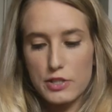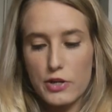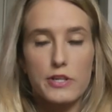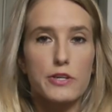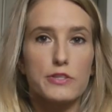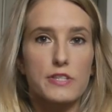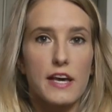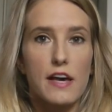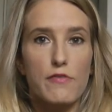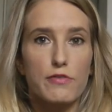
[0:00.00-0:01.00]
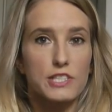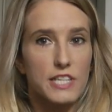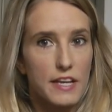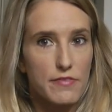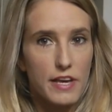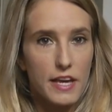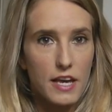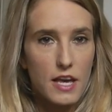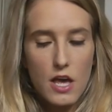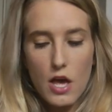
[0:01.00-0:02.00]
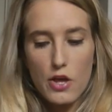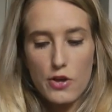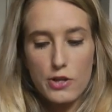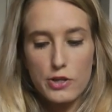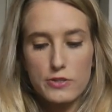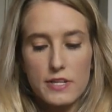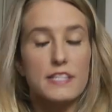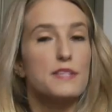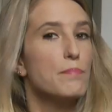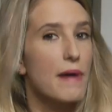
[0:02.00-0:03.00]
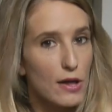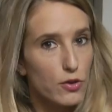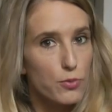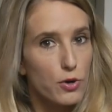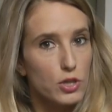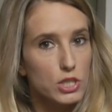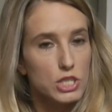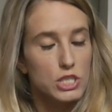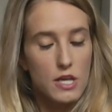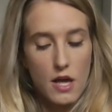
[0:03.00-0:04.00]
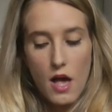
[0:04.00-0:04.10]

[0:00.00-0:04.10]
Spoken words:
You can use it for shaving, you can use it as mouthwash,